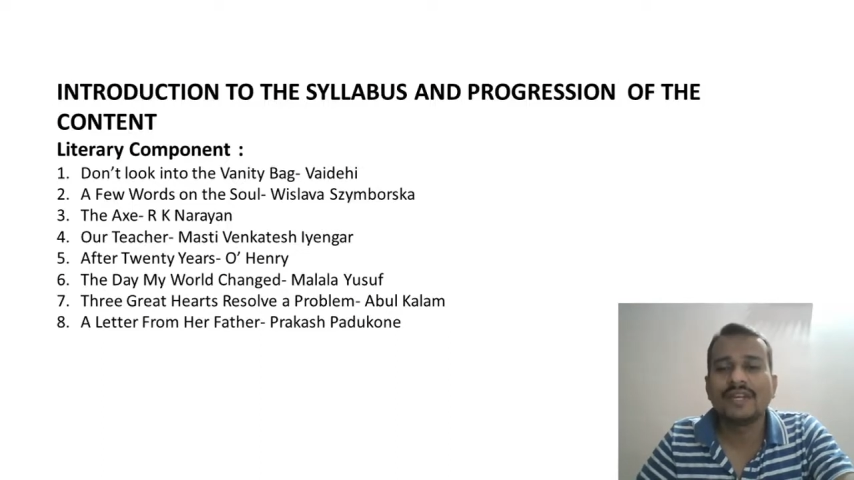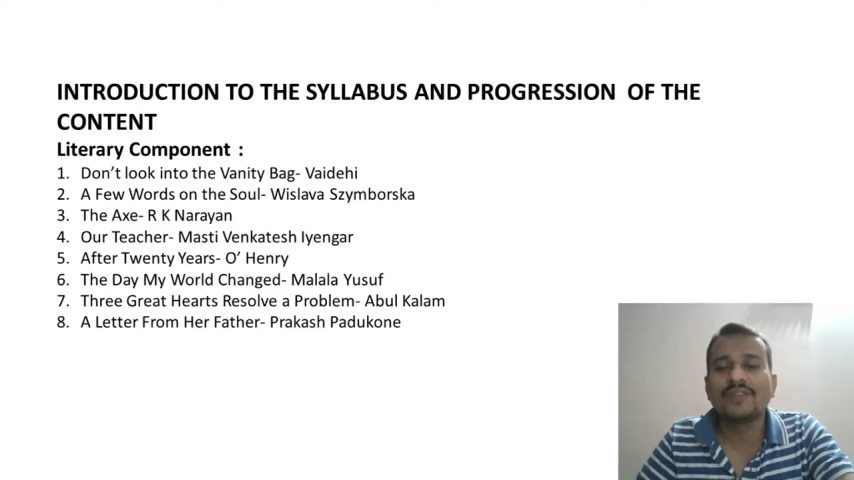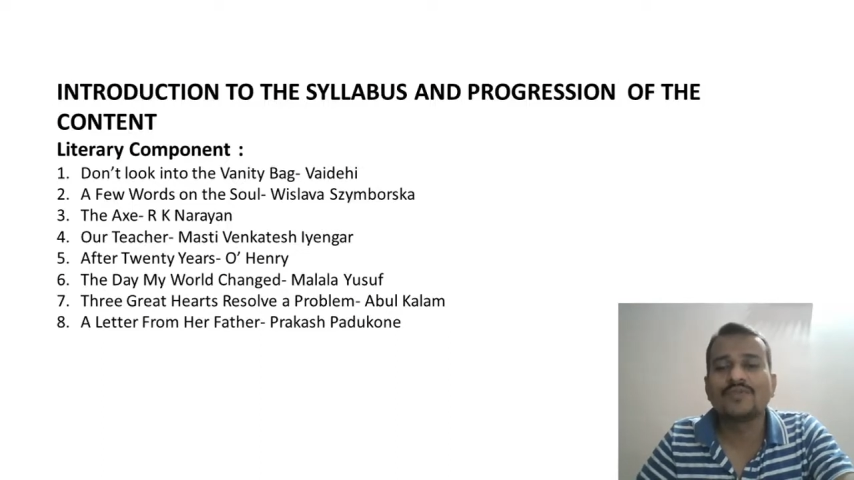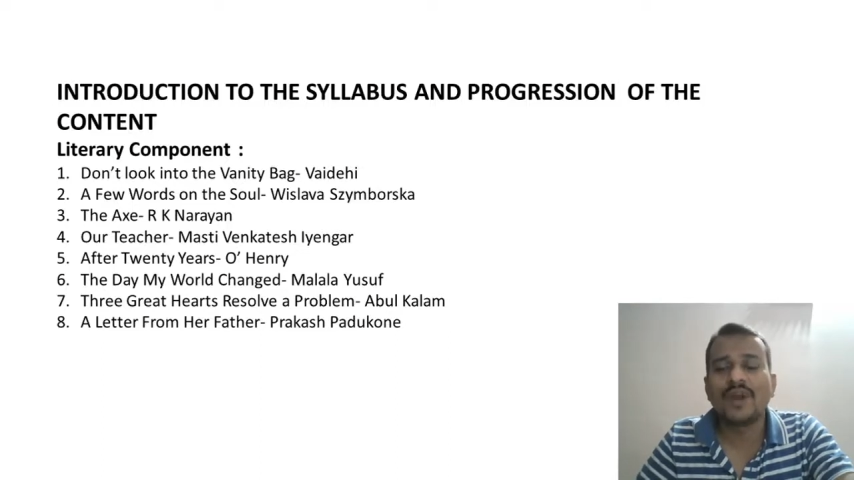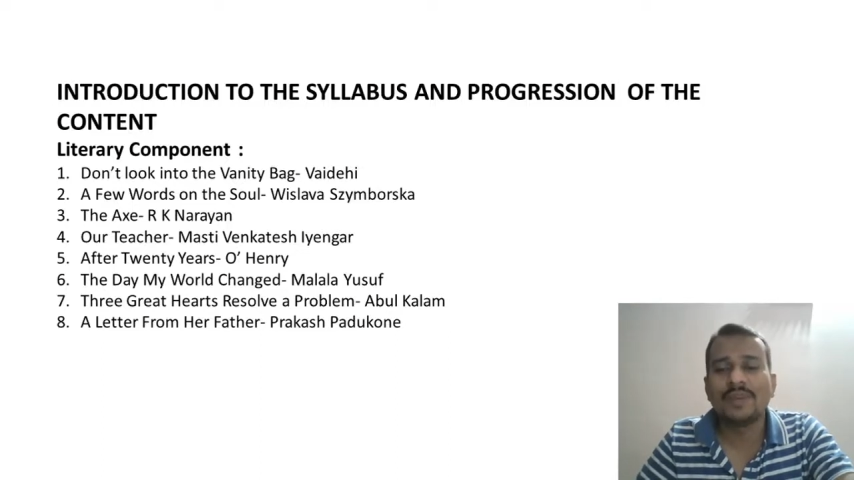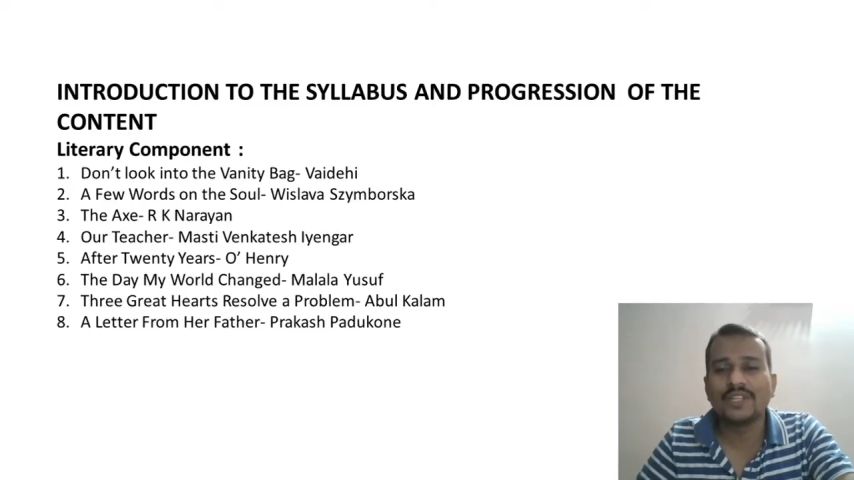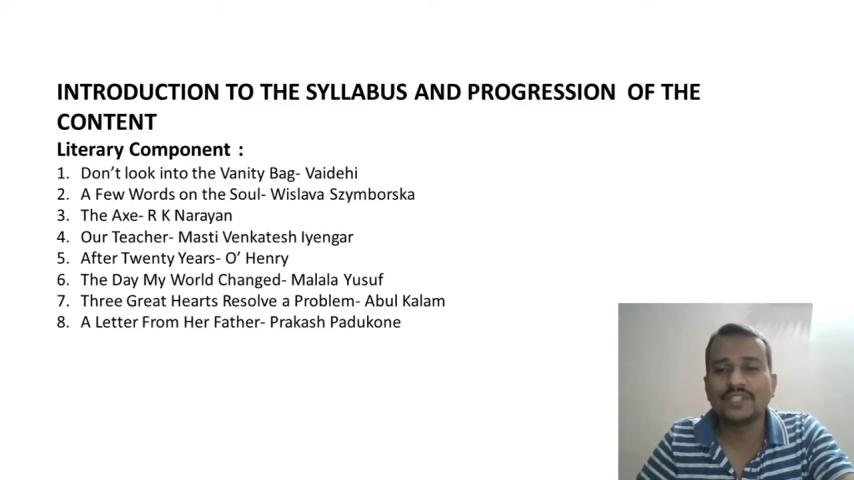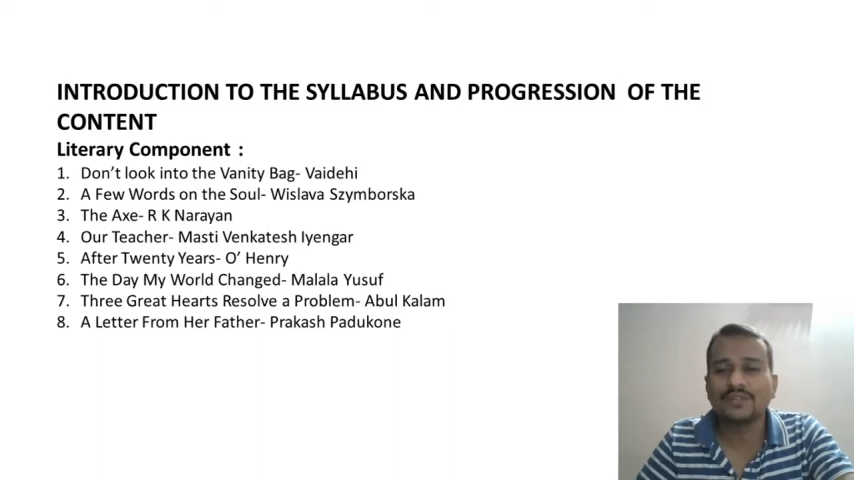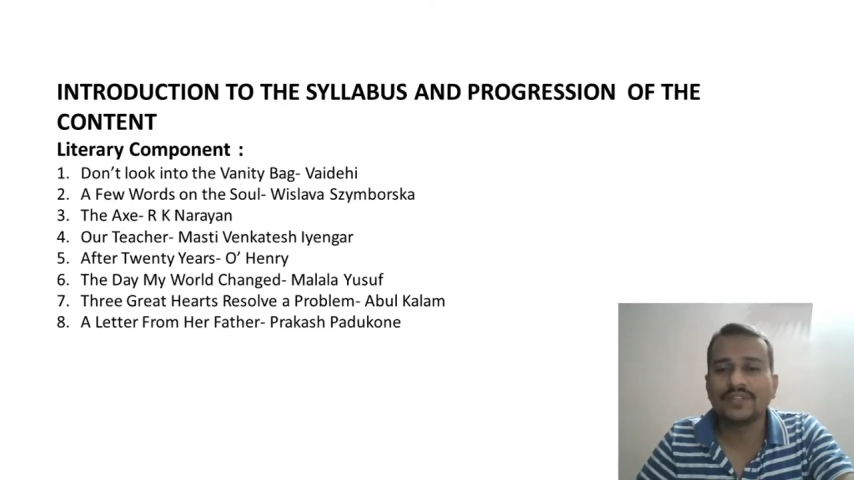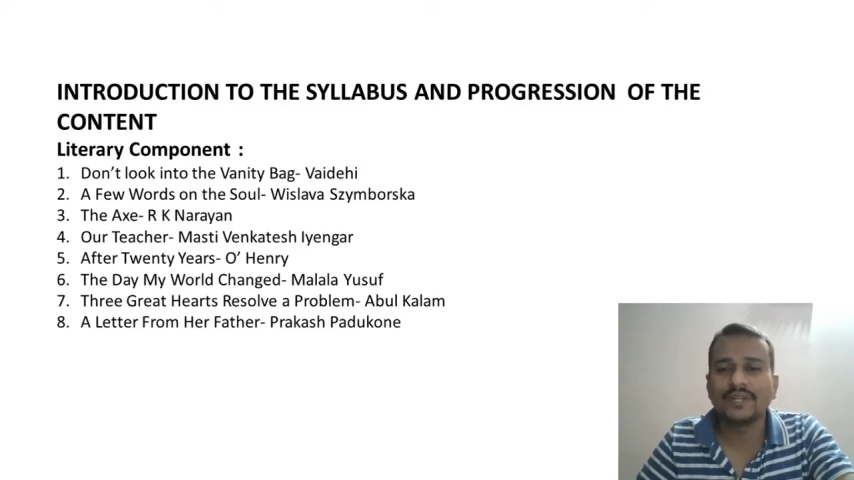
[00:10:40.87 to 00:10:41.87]
in
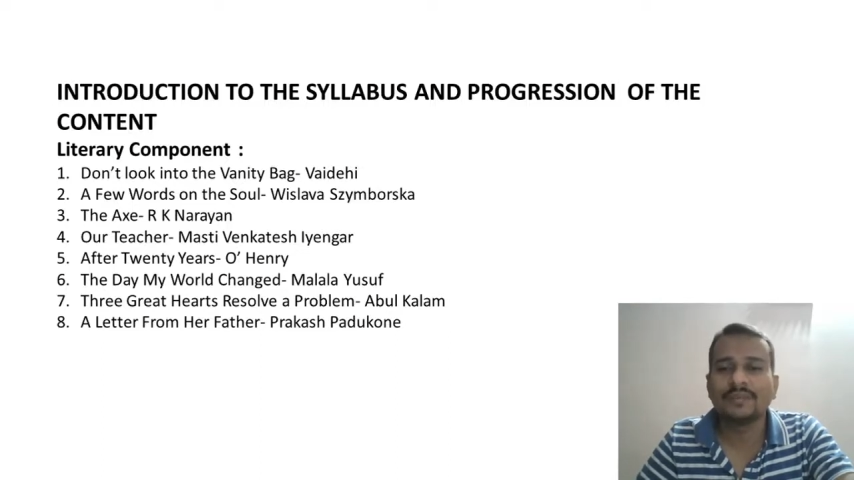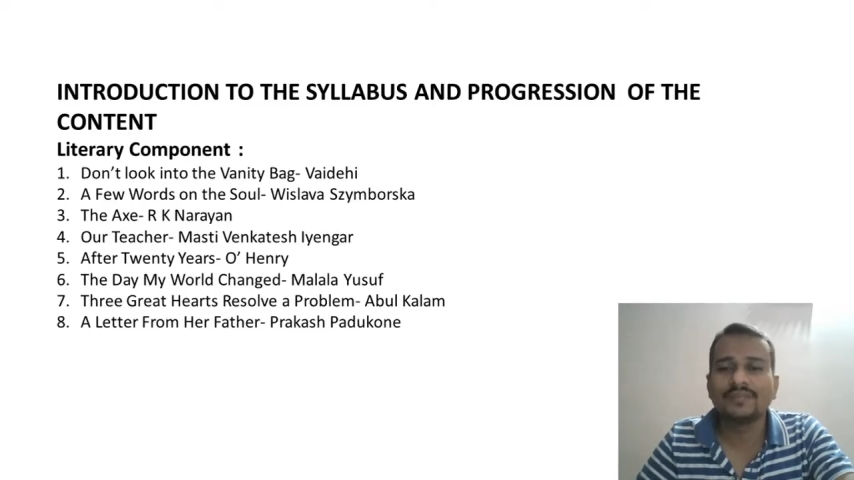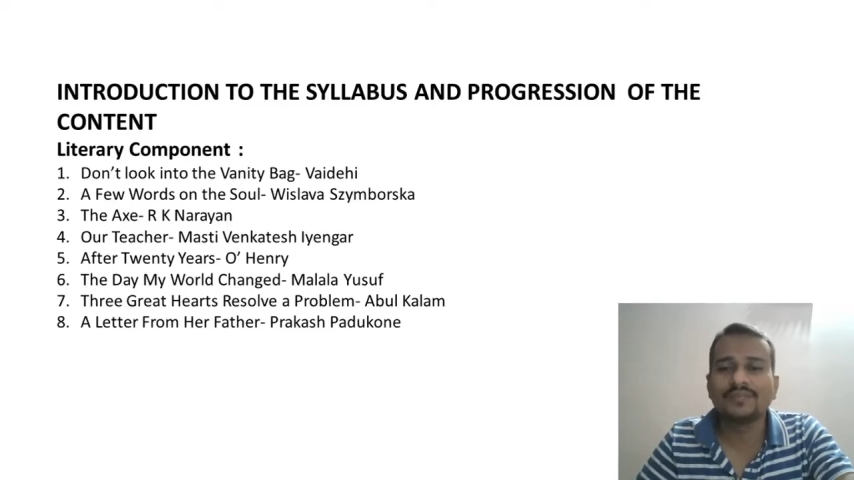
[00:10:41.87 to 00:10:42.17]
Rameshwaram.